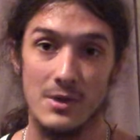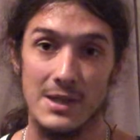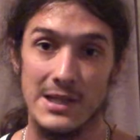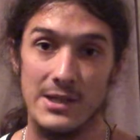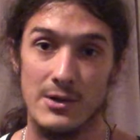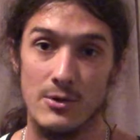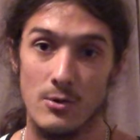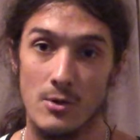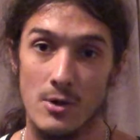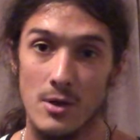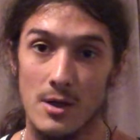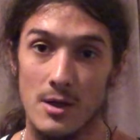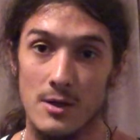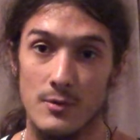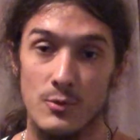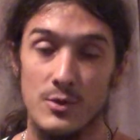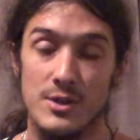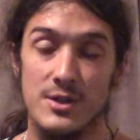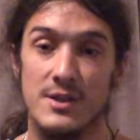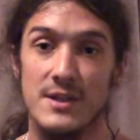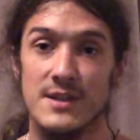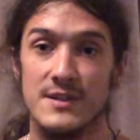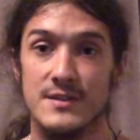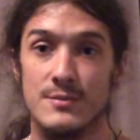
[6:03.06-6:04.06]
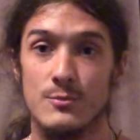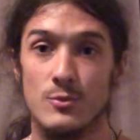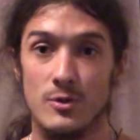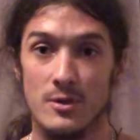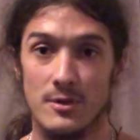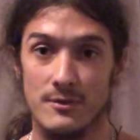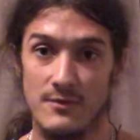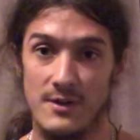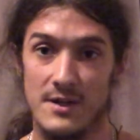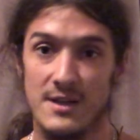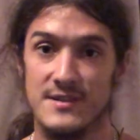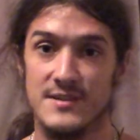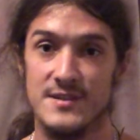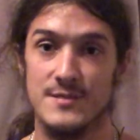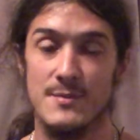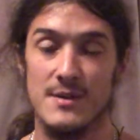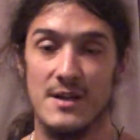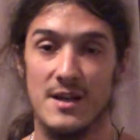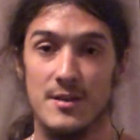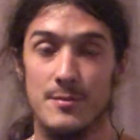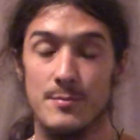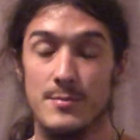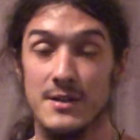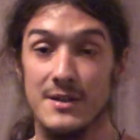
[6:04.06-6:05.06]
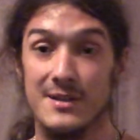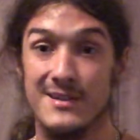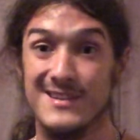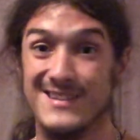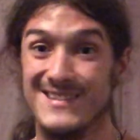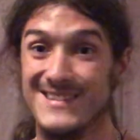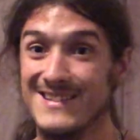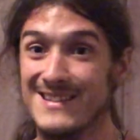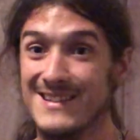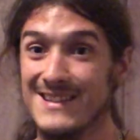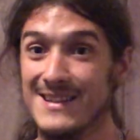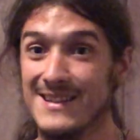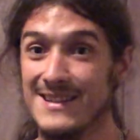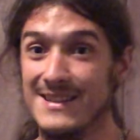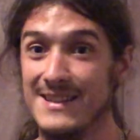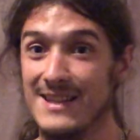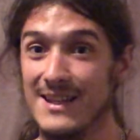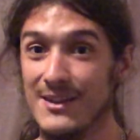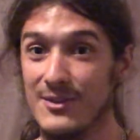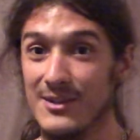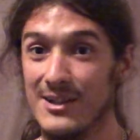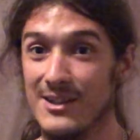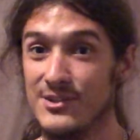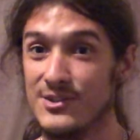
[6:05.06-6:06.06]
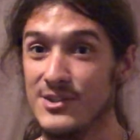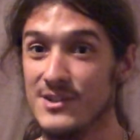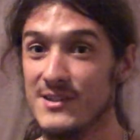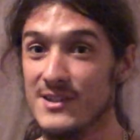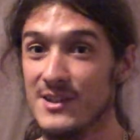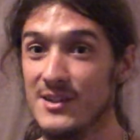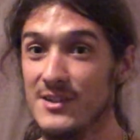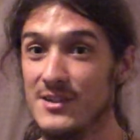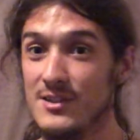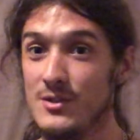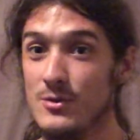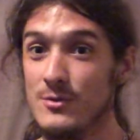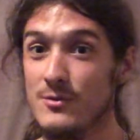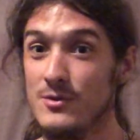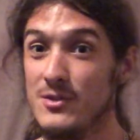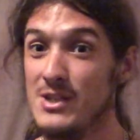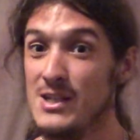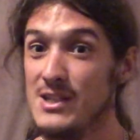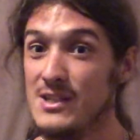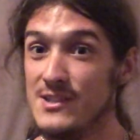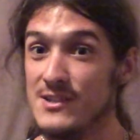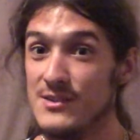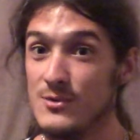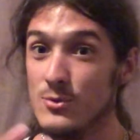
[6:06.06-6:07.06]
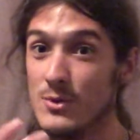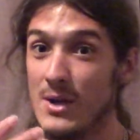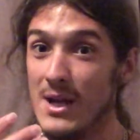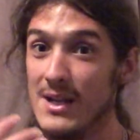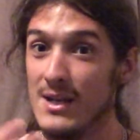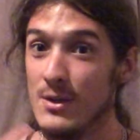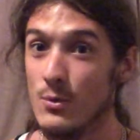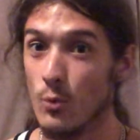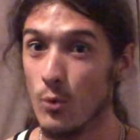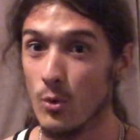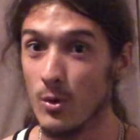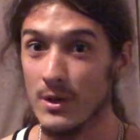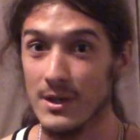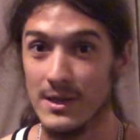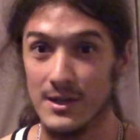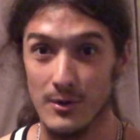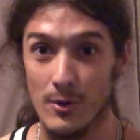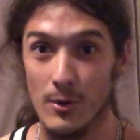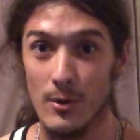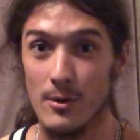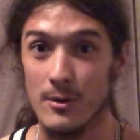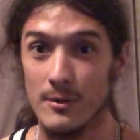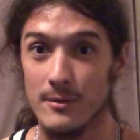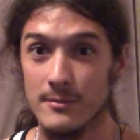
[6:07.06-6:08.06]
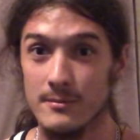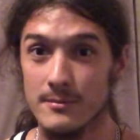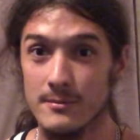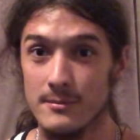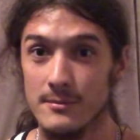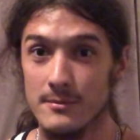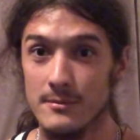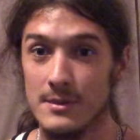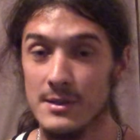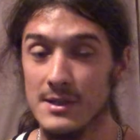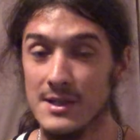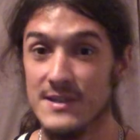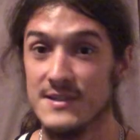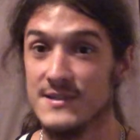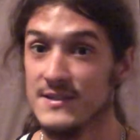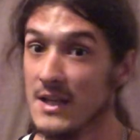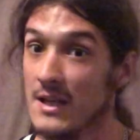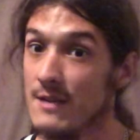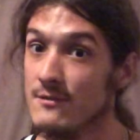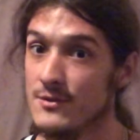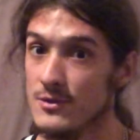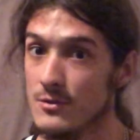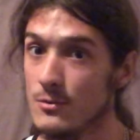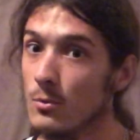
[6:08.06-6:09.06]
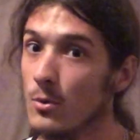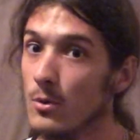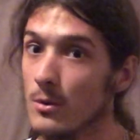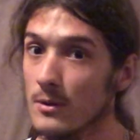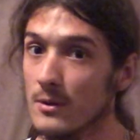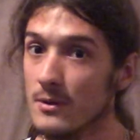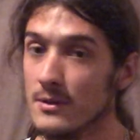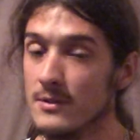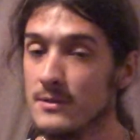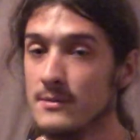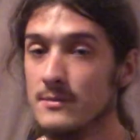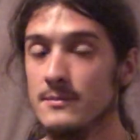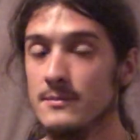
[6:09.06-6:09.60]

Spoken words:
later on when you get to more advanced math, because that'll actually tell you if you need to do any work at all. It saves you work.